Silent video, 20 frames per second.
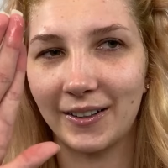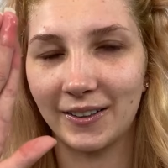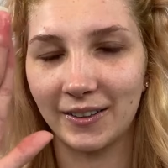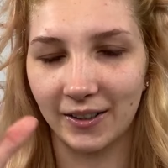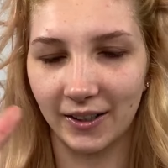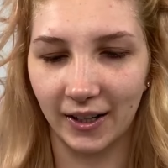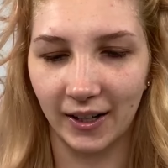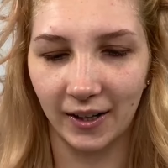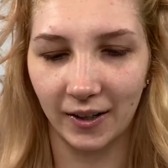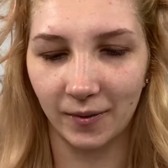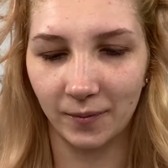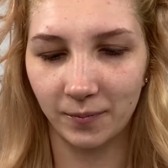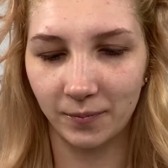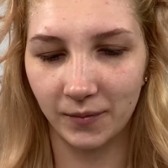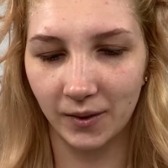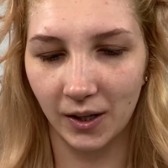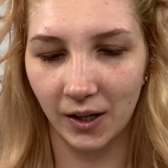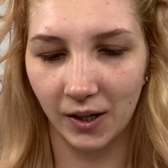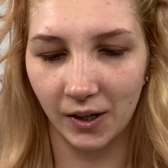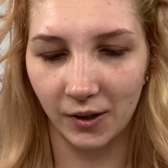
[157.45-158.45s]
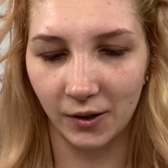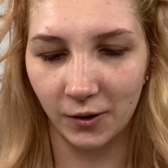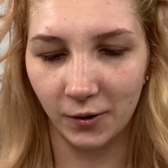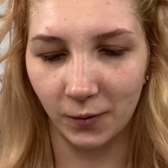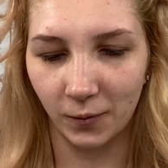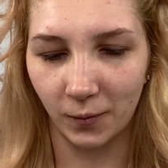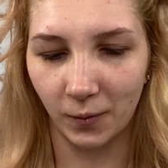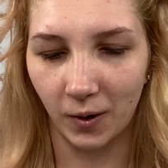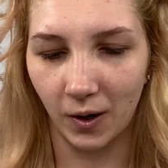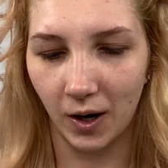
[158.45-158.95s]
like a
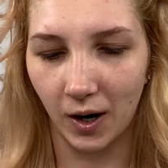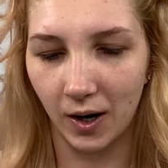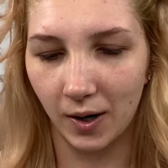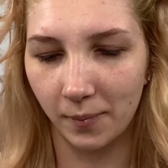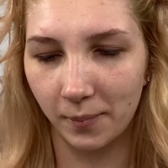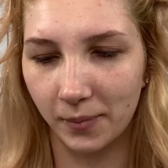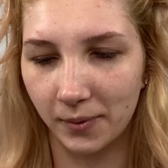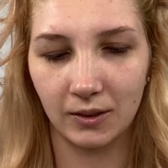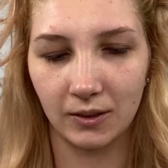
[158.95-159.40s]
drop.